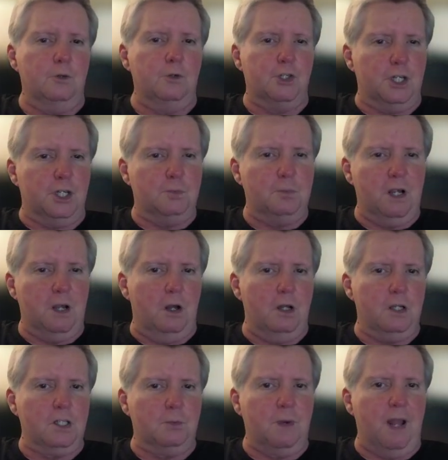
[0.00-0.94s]
judgment
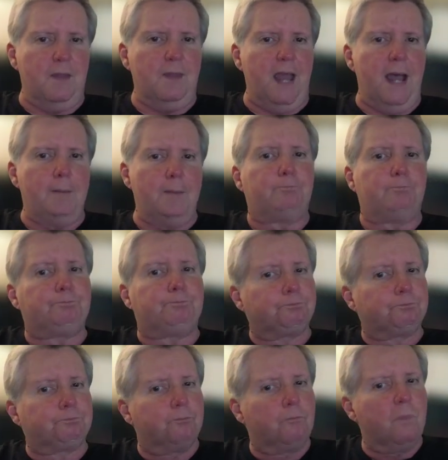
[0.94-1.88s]
calls around that.
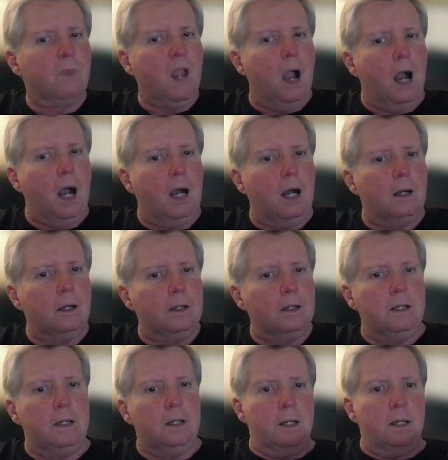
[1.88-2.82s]
Uh,
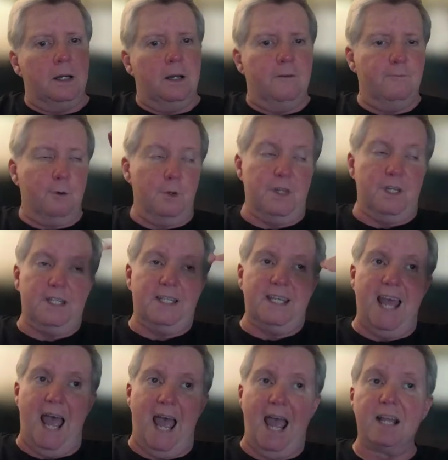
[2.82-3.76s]
for the
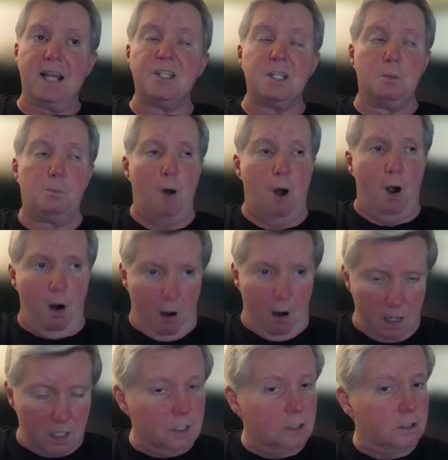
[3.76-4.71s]
text
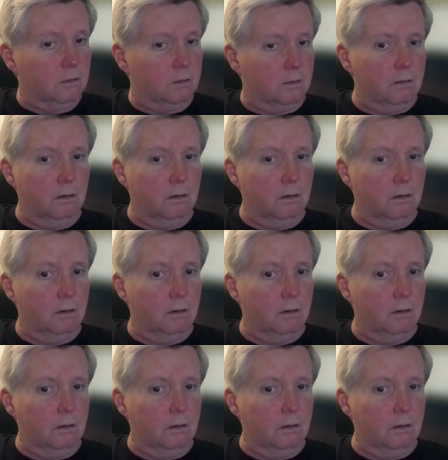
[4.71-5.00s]
part,